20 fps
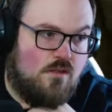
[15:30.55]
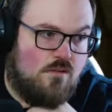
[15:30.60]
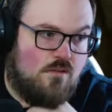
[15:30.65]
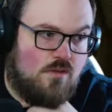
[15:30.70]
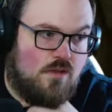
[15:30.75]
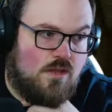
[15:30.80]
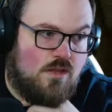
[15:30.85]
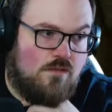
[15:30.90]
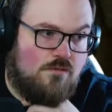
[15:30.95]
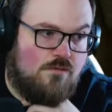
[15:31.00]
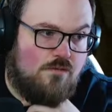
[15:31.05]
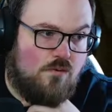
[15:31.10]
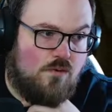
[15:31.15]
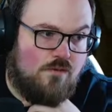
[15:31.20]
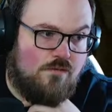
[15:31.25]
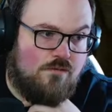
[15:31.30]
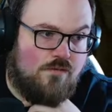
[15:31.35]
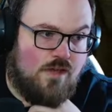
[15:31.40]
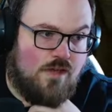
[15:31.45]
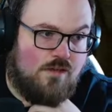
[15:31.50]
Three,
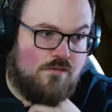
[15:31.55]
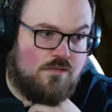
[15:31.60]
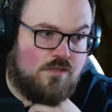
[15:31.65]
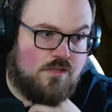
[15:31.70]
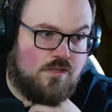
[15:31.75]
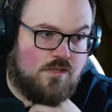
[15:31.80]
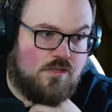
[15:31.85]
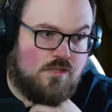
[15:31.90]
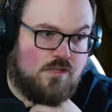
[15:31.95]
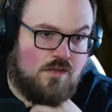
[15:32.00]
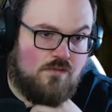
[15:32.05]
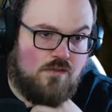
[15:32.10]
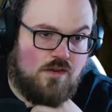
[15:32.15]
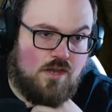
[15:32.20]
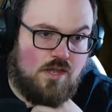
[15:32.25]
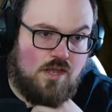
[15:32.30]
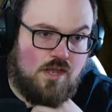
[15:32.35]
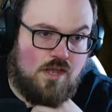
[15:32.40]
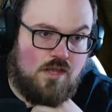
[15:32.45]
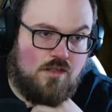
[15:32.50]
four, five, six,
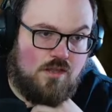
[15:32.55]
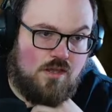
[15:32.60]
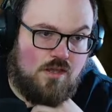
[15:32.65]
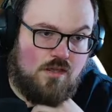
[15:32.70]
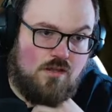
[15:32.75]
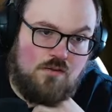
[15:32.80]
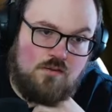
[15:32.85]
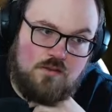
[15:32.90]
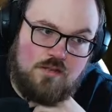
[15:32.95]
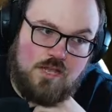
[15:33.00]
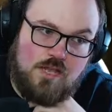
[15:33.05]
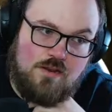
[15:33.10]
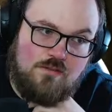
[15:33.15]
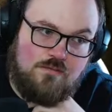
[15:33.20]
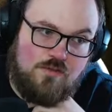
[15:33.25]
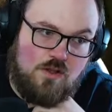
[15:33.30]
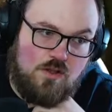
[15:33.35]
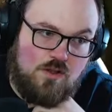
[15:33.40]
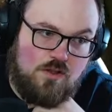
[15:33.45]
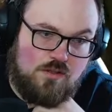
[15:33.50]
seven, eight. They can go land
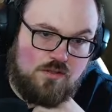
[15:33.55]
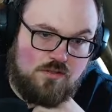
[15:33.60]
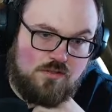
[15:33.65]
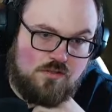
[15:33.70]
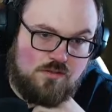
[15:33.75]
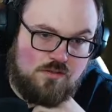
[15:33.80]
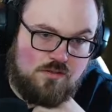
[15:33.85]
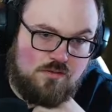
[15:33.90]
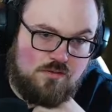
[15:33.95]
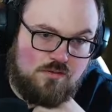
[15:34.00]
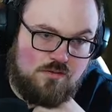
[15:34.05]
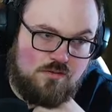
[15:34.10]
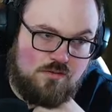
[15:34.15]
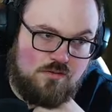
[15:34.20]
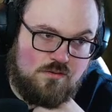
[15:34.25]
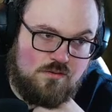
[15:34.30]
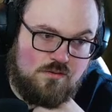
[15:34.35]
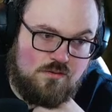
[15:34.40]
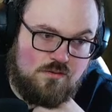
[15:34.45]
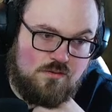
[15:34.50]
vault.
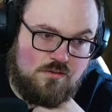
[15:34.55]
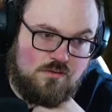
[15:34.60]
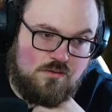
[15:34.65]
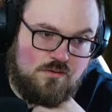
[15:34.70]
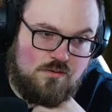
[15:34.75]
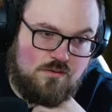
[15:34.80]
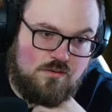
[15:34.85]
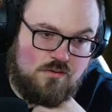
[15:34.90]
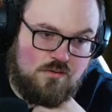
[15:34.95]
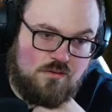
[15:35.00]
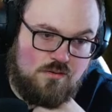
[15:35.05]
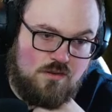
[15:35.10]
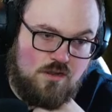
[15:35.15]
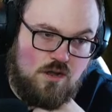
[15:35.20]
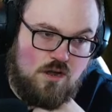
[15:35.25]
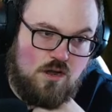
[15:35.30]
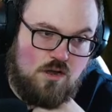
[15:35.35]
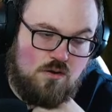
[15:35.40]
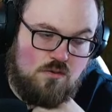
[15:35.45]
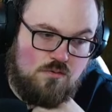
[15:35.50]

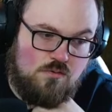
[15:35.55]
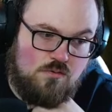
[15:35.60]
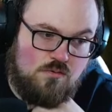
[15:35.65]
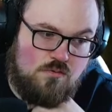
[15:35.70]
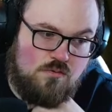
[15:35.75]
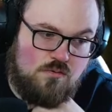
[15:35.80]
Oh.